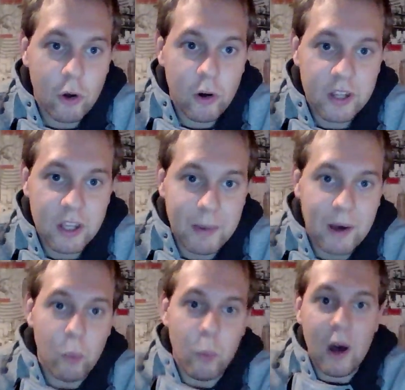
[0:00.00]
was talking
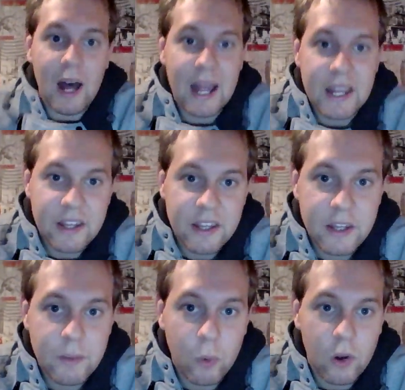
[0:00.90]
about why
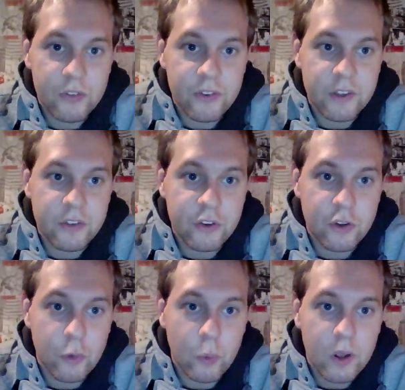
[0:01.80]
he wanted
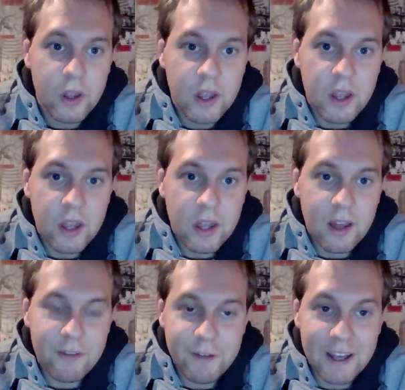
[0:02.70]
to
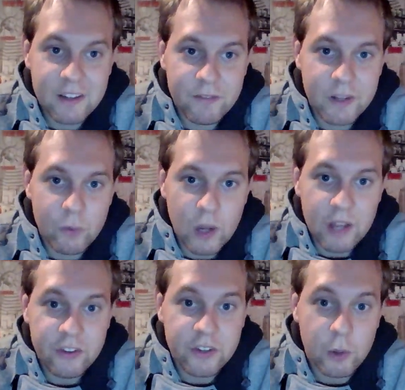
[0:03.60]
effectively
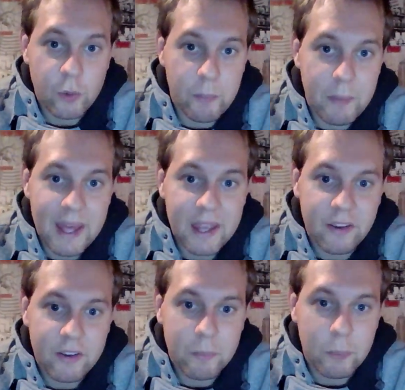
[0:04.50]
rescue the
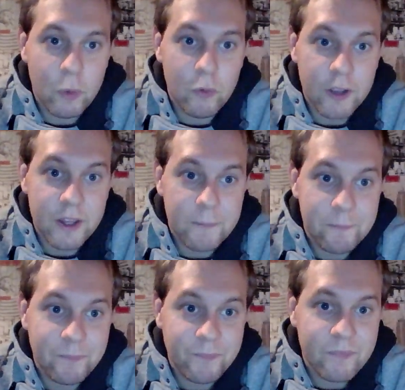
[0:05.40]
Meg movie.